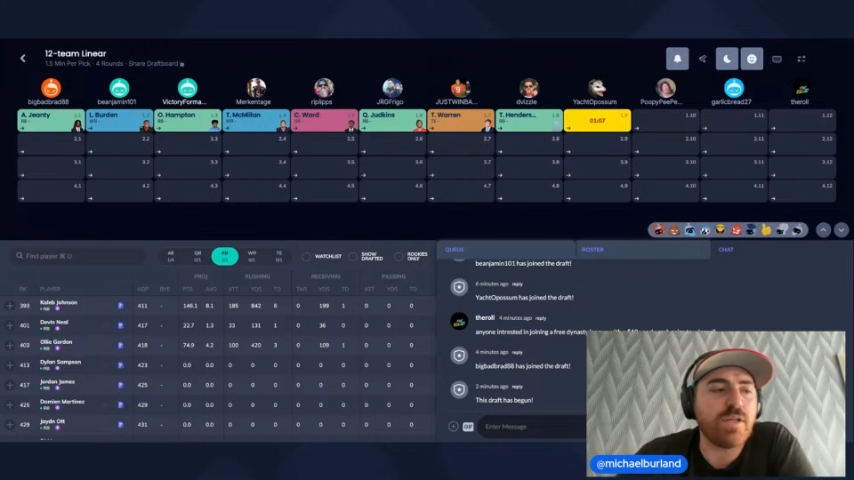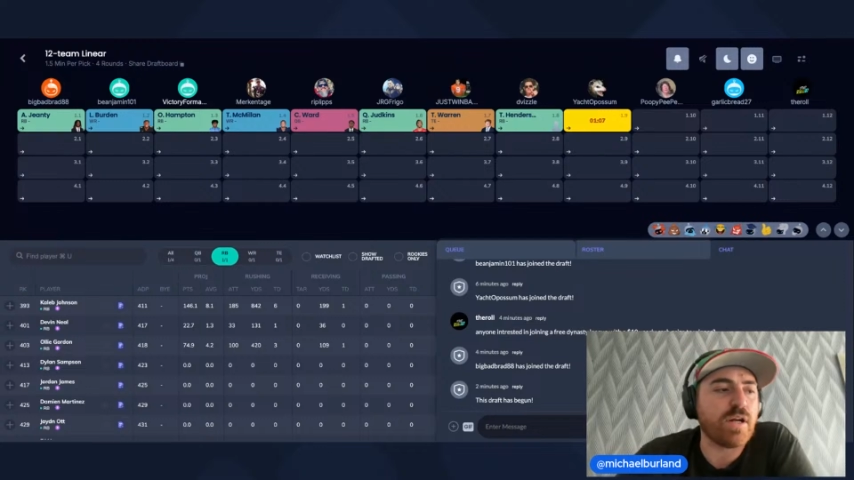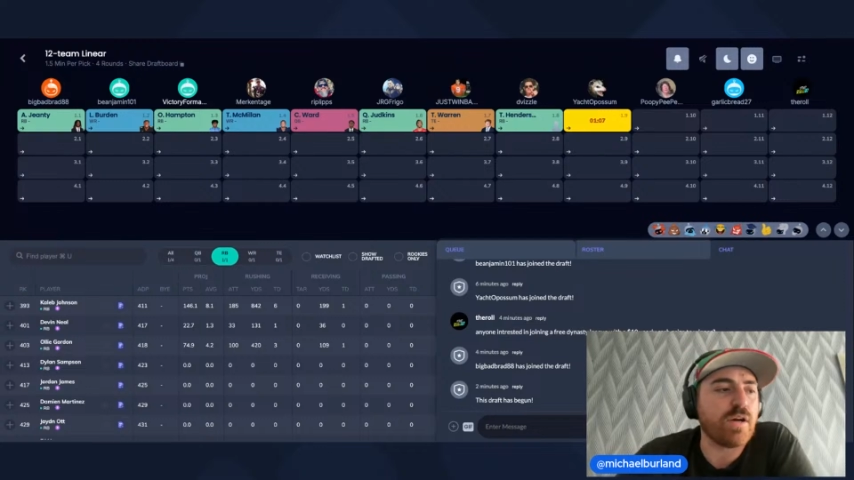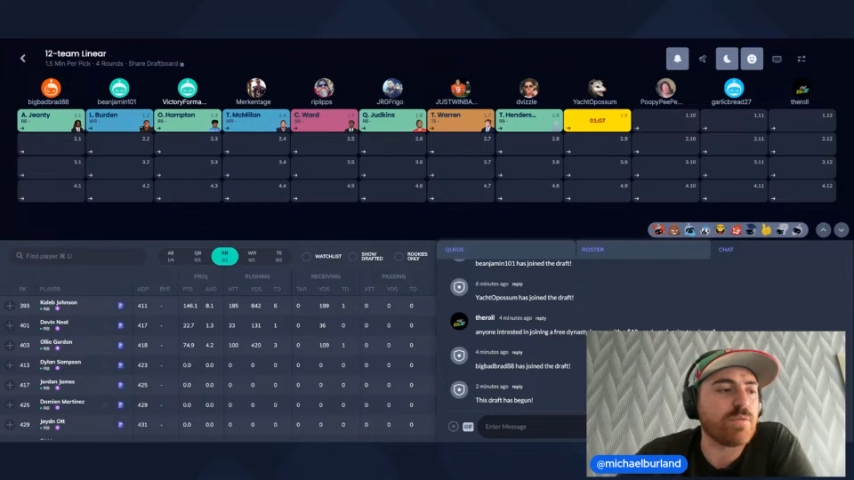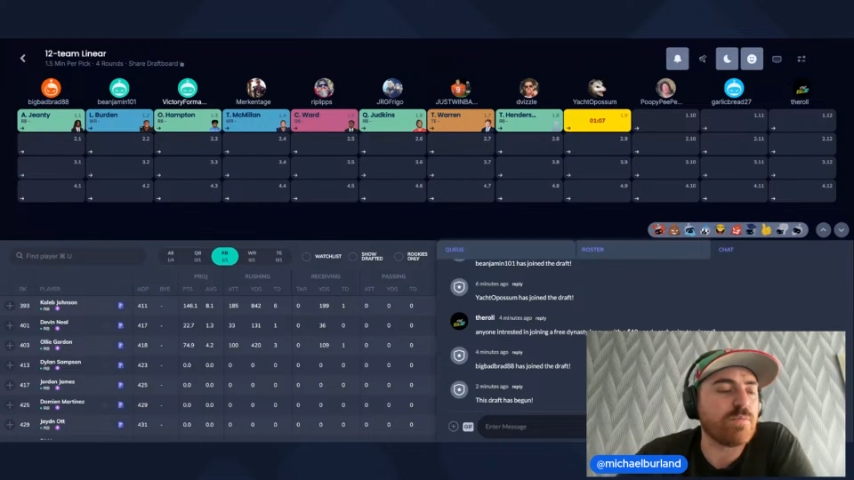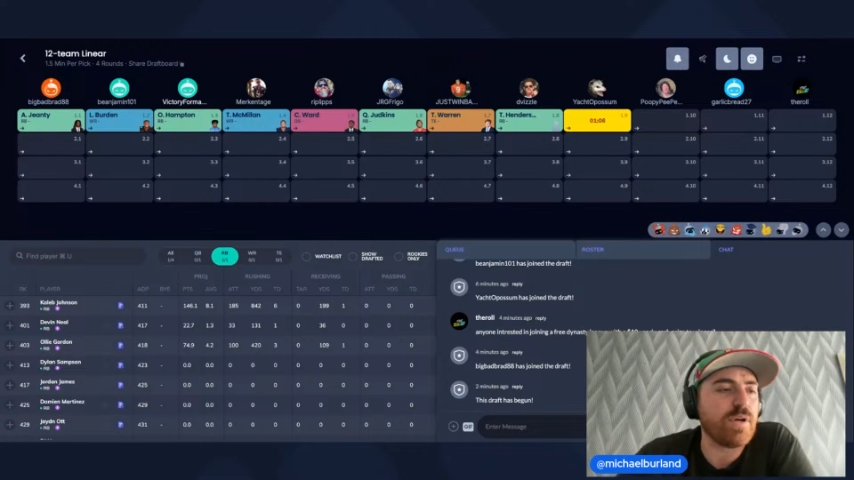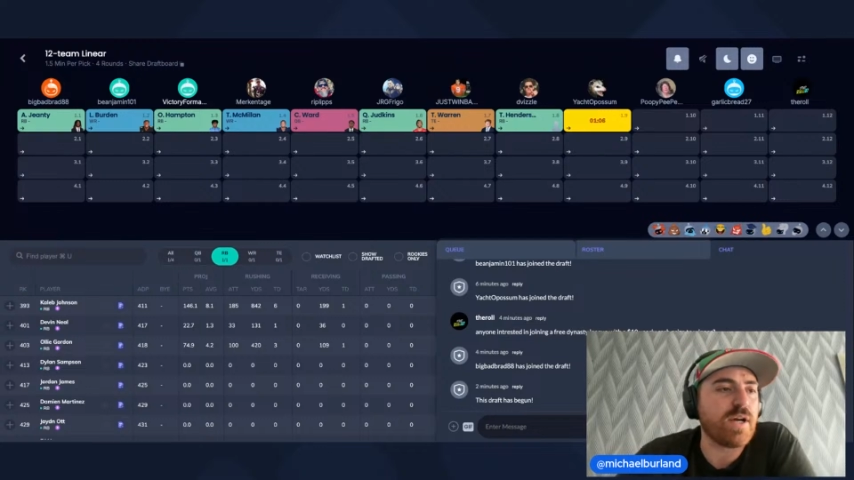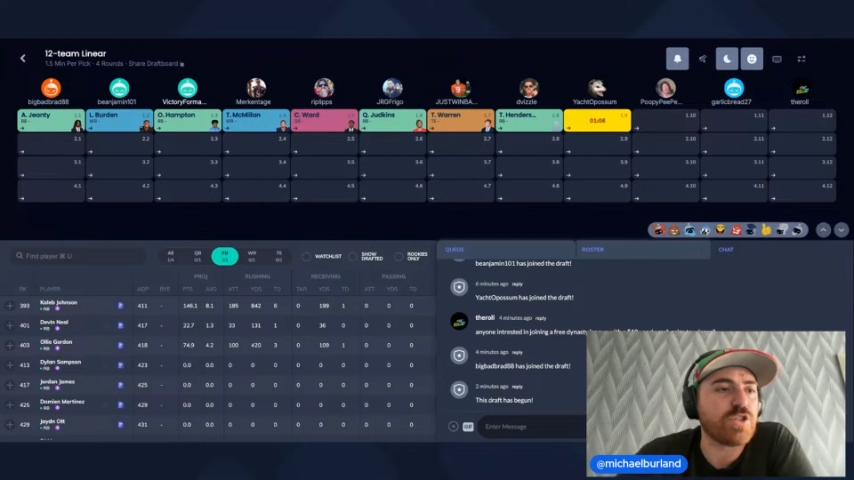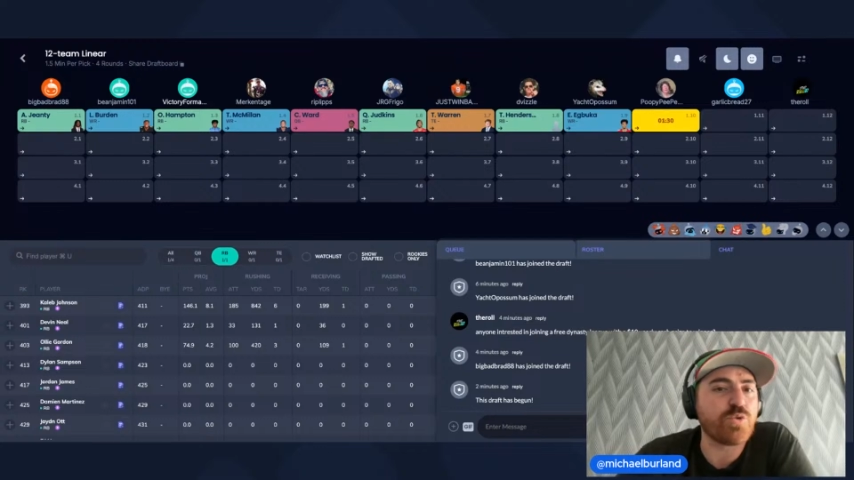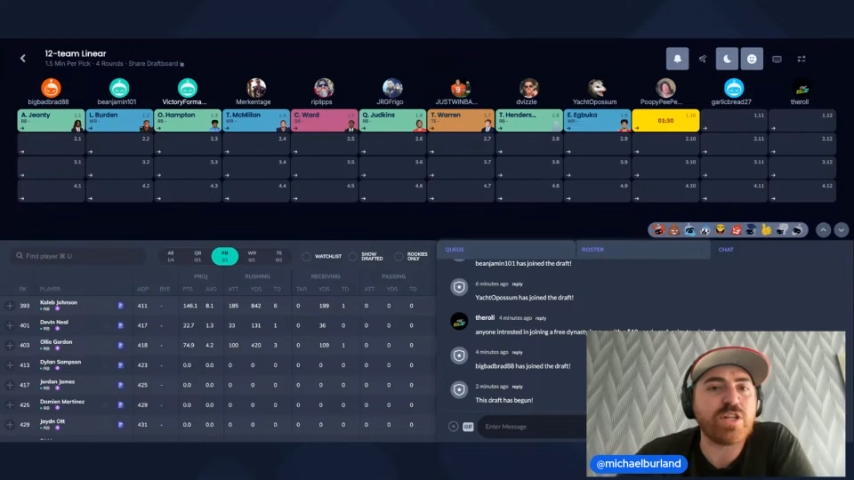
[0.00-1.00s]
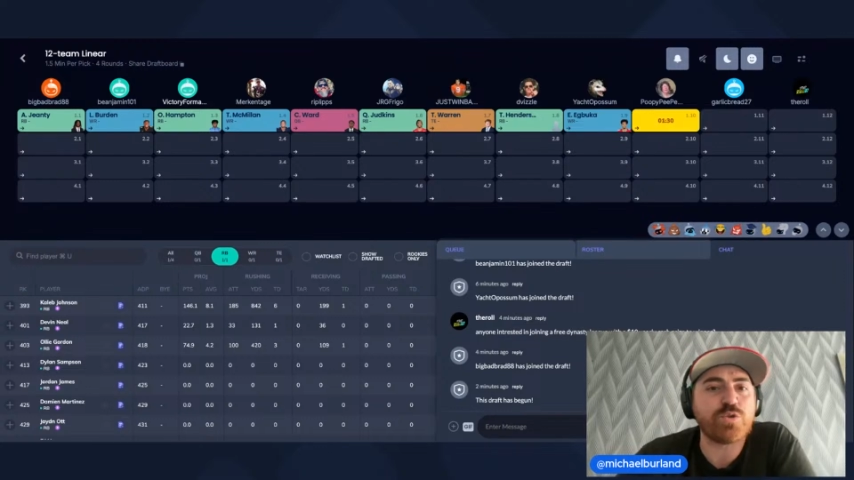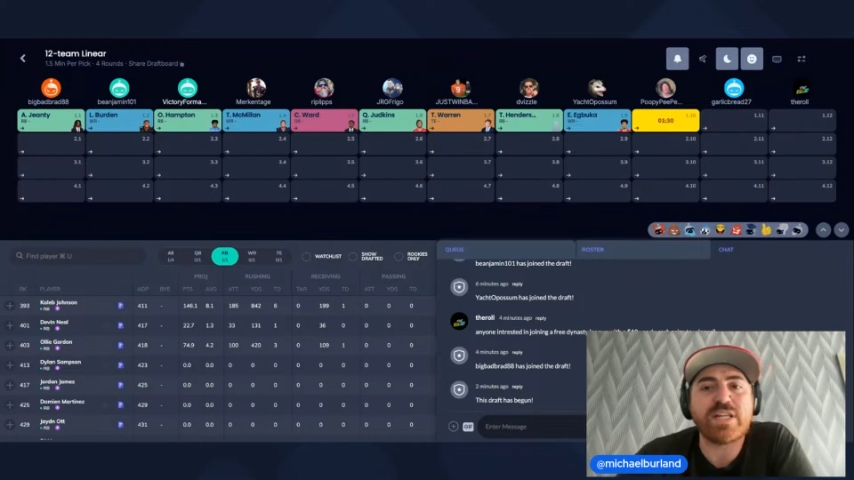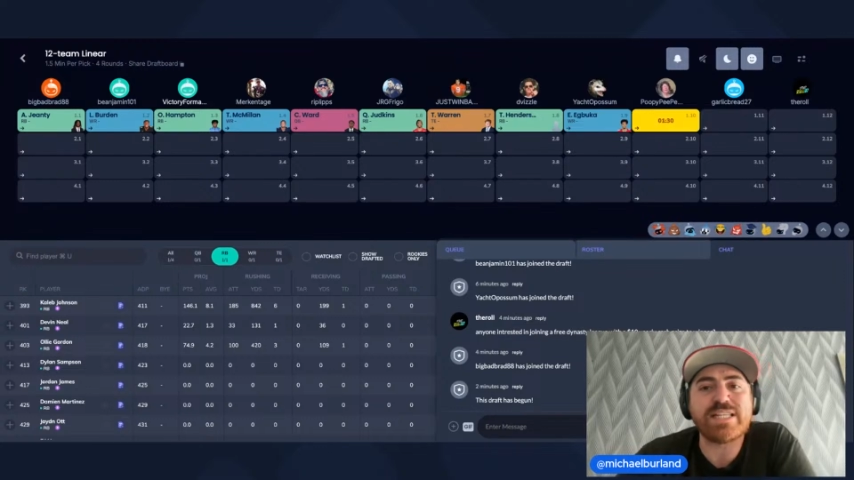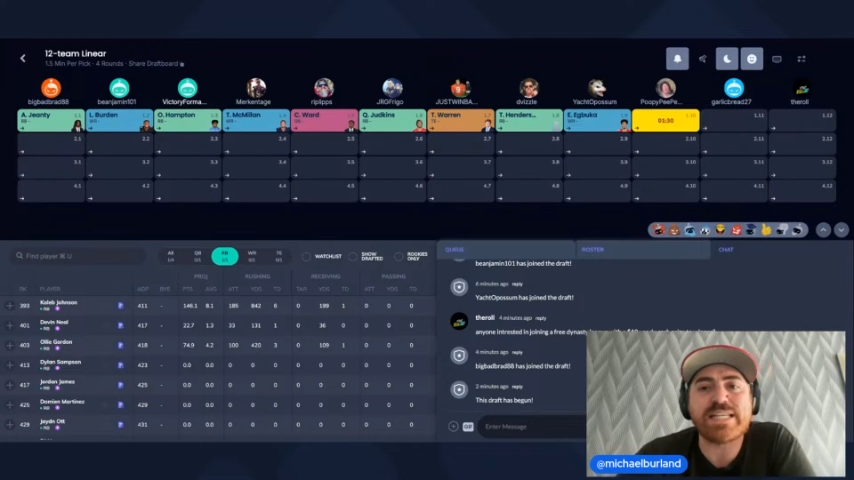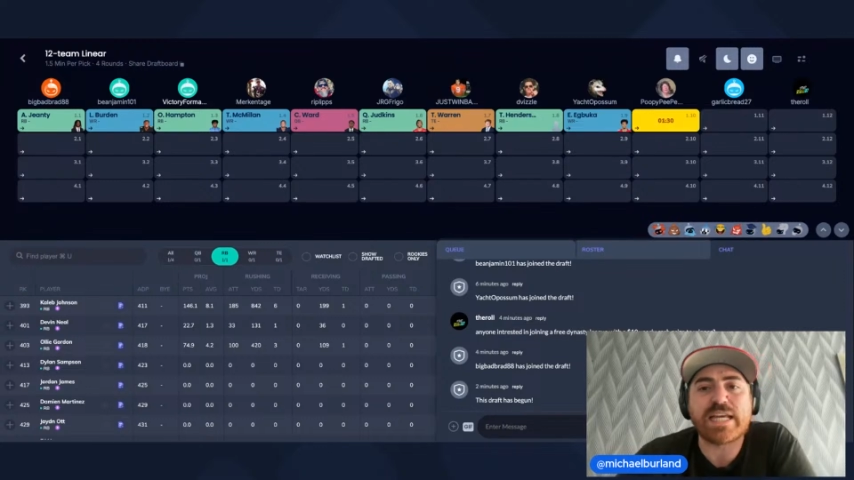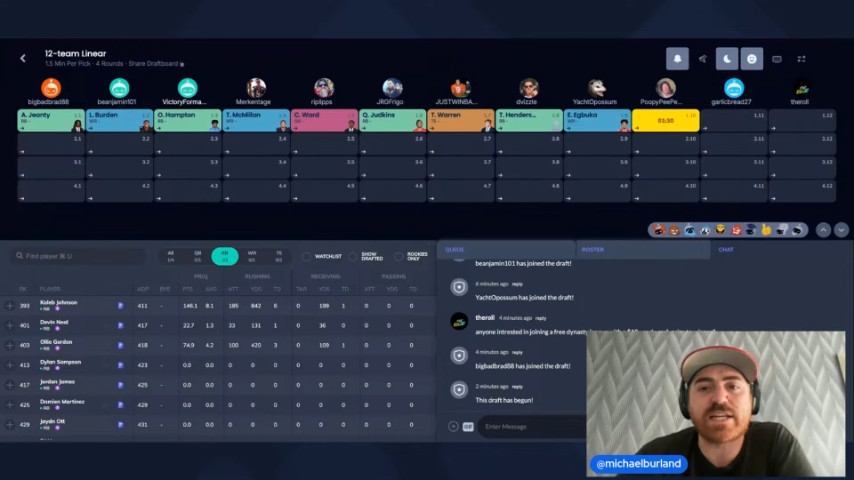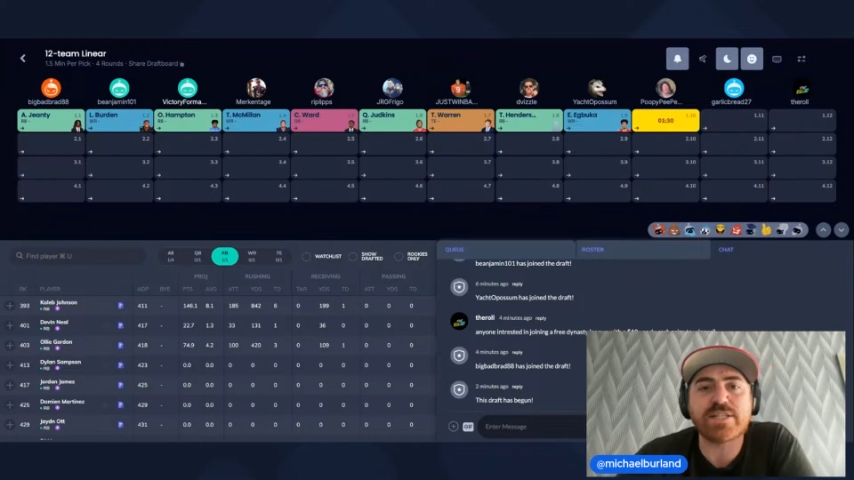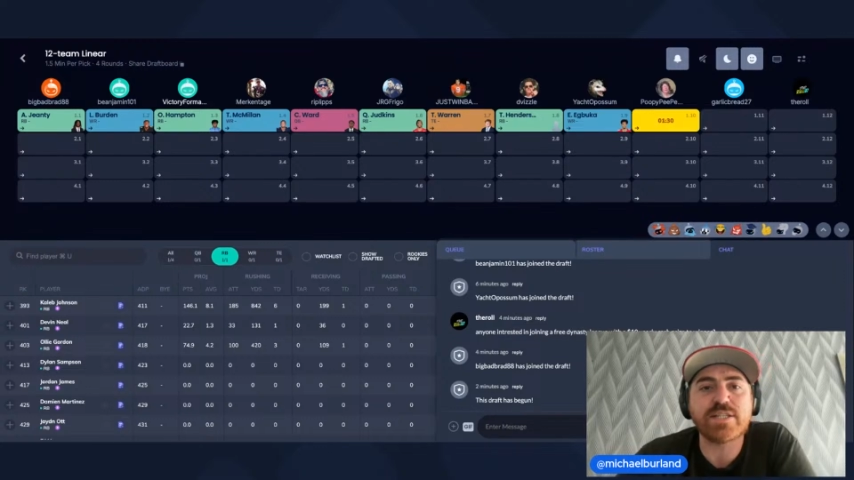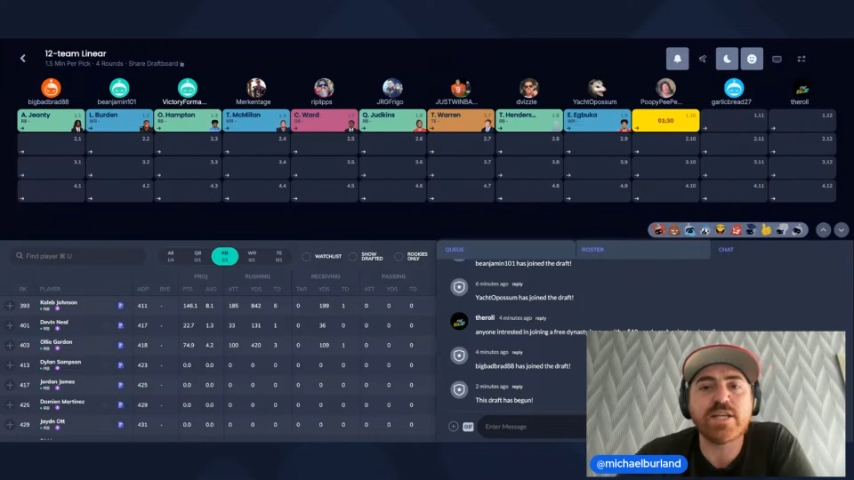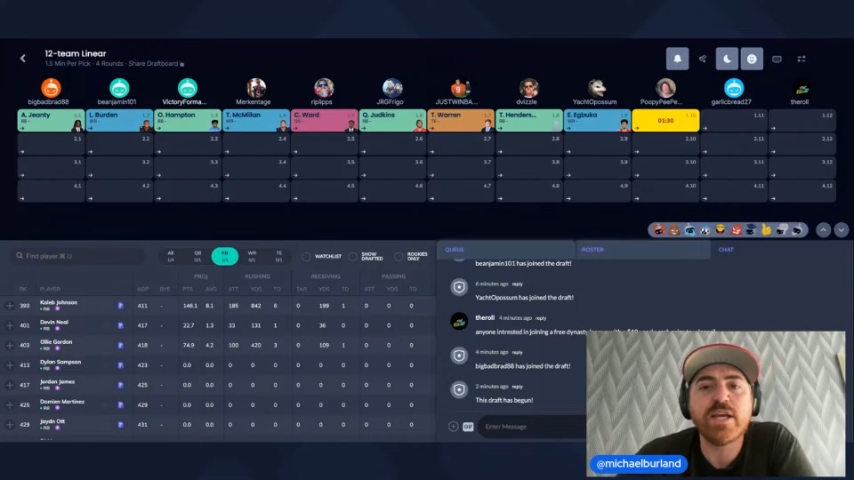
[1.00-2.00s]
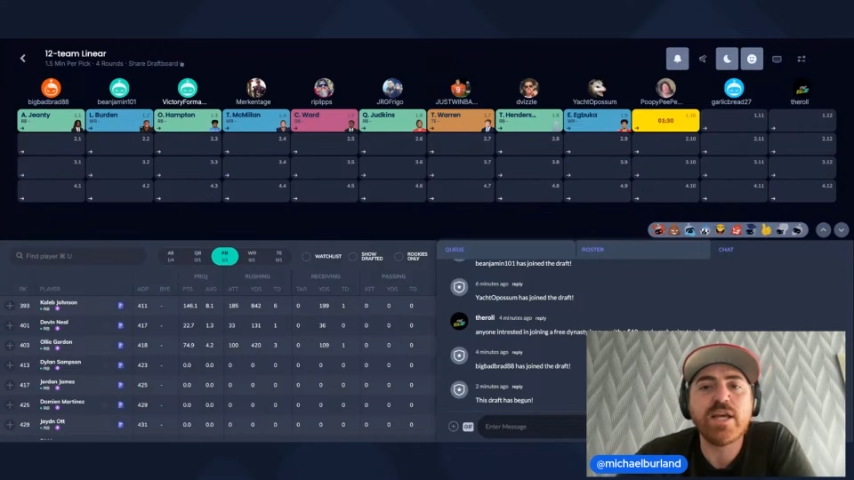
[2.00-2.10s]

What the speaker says: in 2026?